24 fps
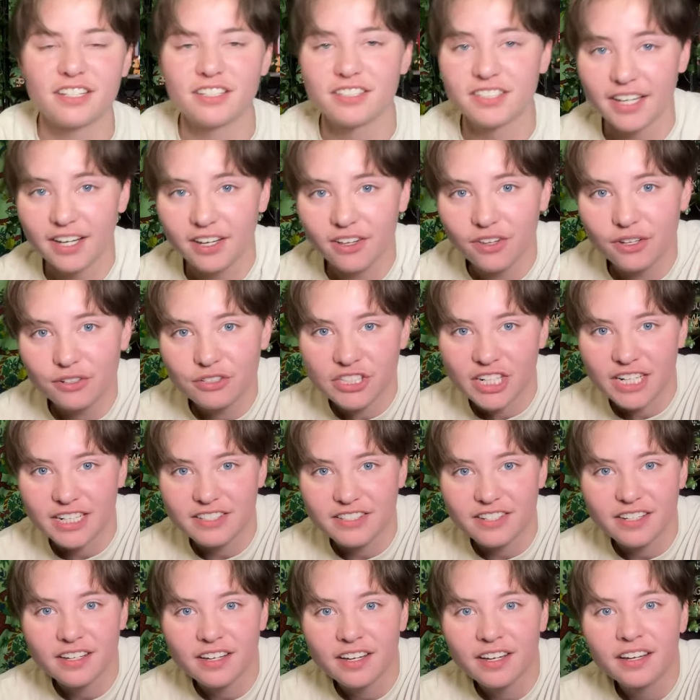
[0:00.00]
Say hello,
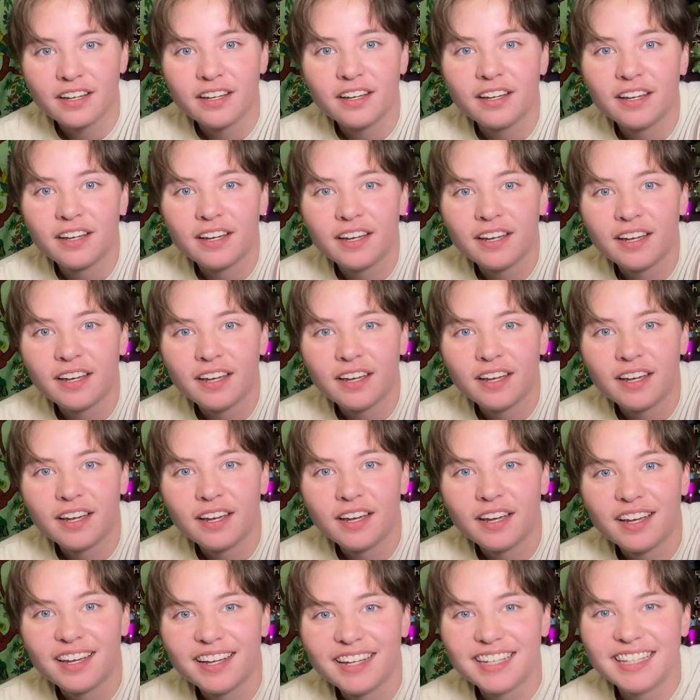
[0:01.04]
Shasta.
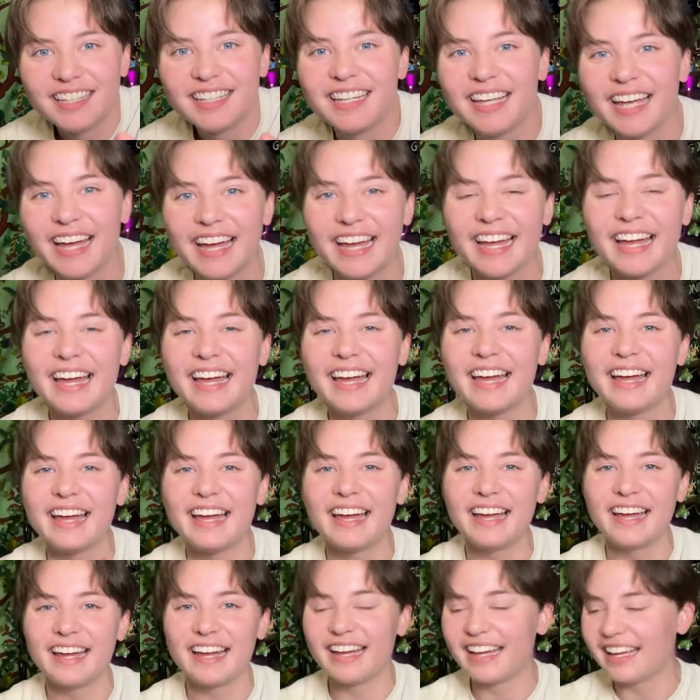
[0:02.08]

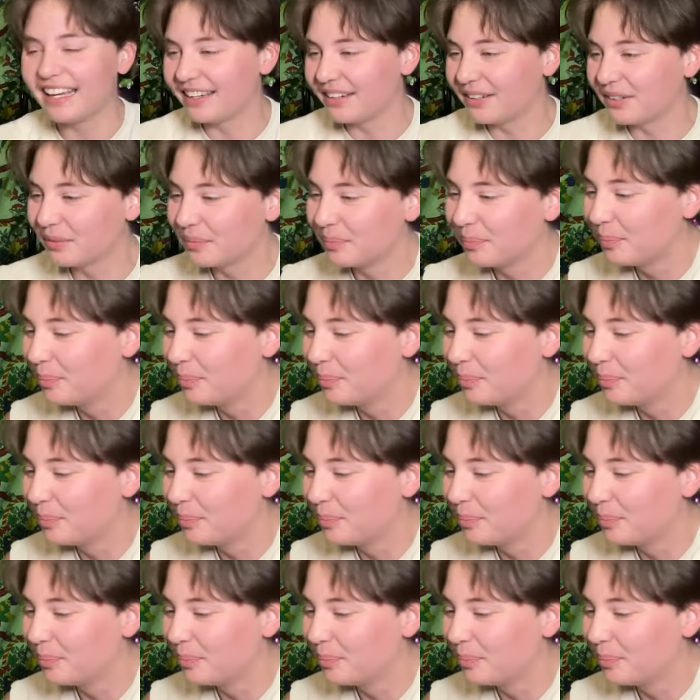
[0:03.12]
Yay! Good